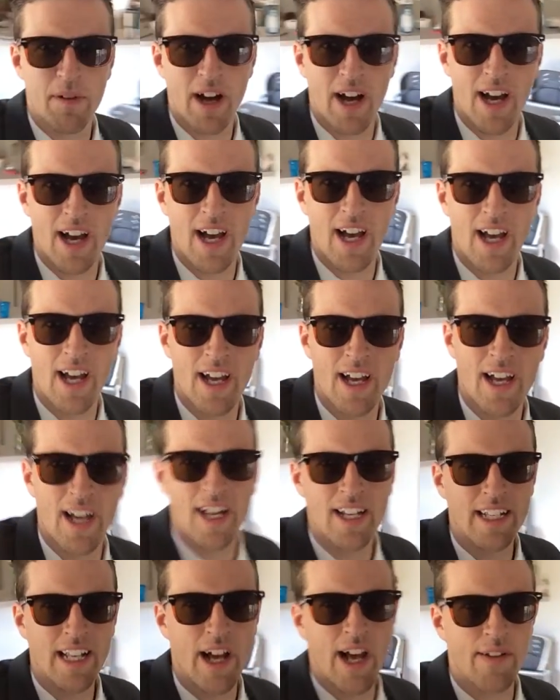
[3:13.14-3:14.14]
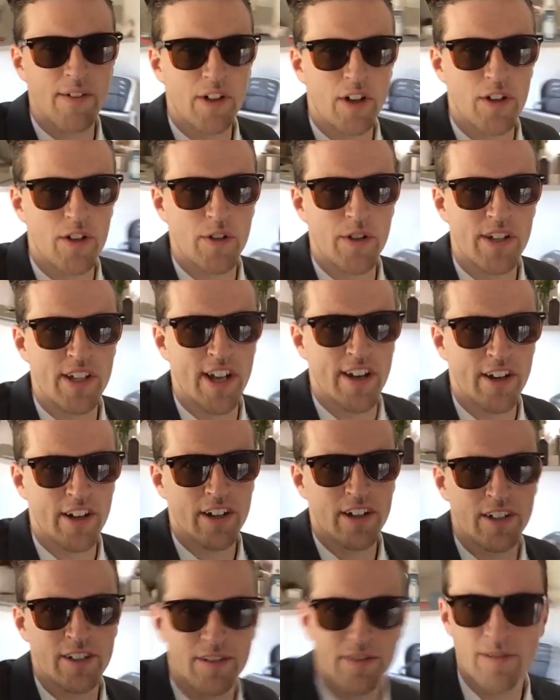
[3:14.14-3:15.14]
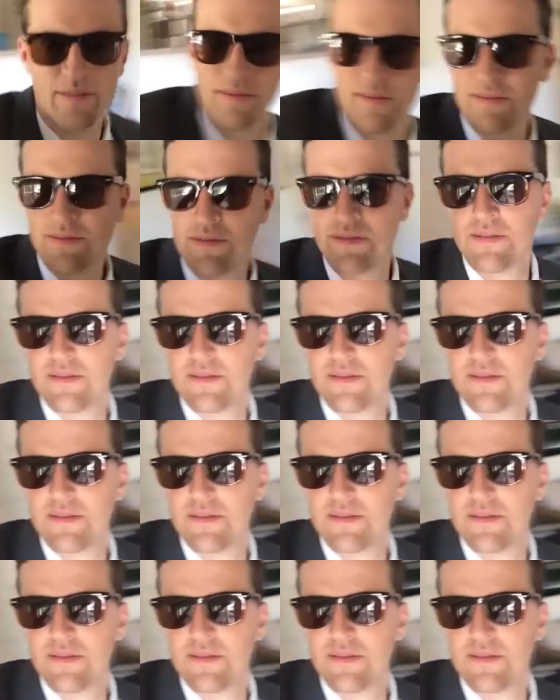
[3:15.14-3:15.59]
But now I have to go to a dinner. Yeah.